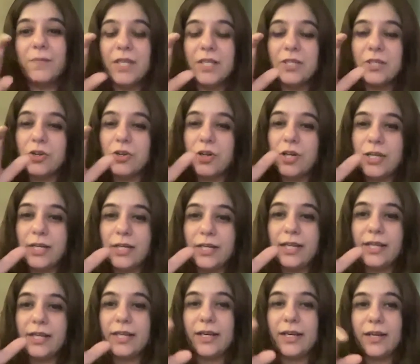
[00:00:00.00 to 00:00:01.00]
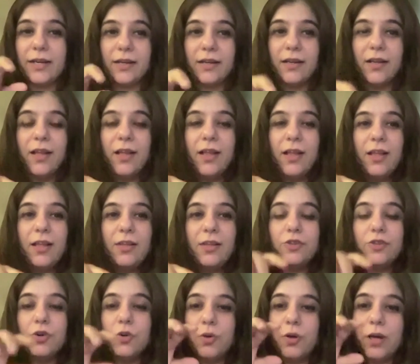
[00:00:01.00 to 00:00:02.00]
These are all integrated.
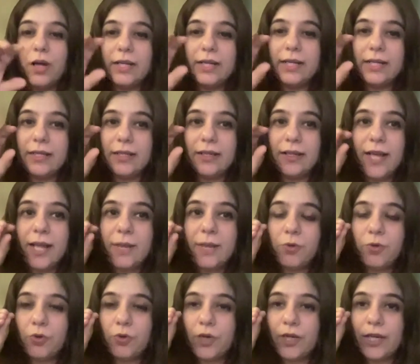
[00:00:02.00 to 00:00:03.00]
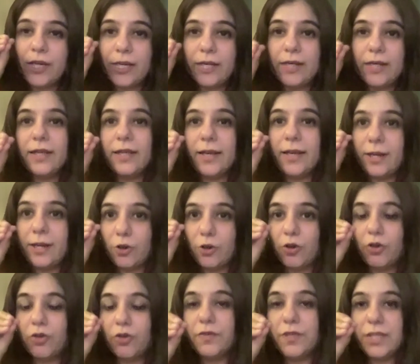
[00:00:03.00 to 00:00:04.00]
So till the time you don't integrate
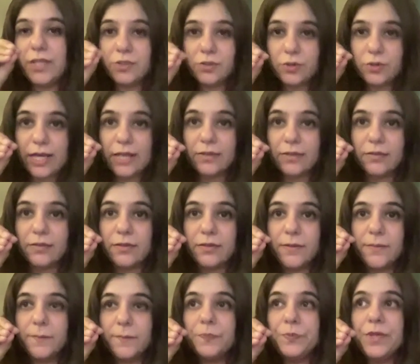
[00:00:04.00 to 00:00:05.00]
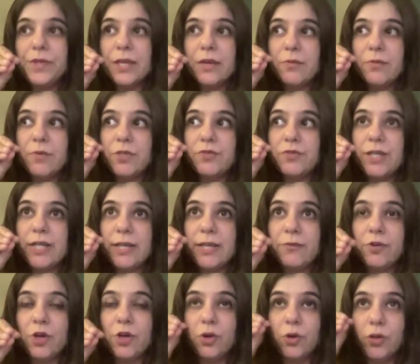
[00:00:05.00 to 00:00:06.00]
all of these together, which will
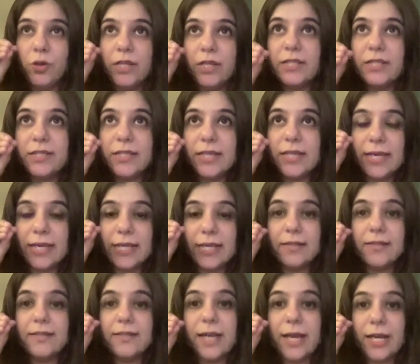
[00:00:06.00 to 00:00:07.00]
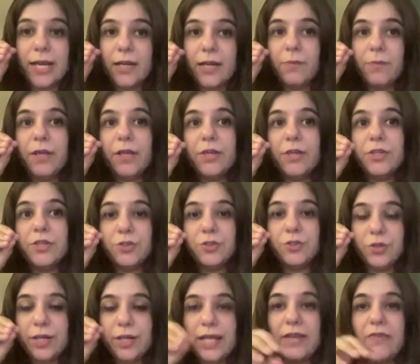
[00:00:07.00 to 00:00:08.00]
give you a holistic insight, because
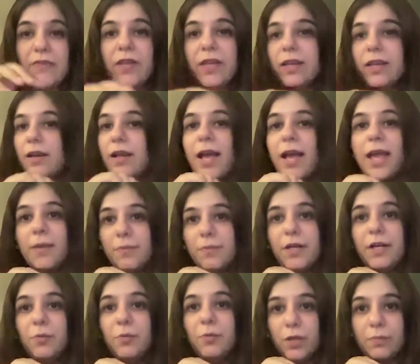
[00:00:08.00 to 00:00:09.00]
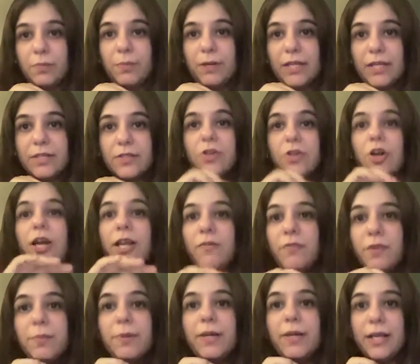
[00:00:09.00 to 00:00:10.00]
today we are in a hybrid workplace. Not
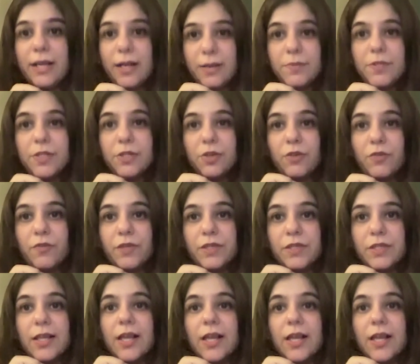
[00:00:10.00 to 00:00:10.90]
everybody comes in office.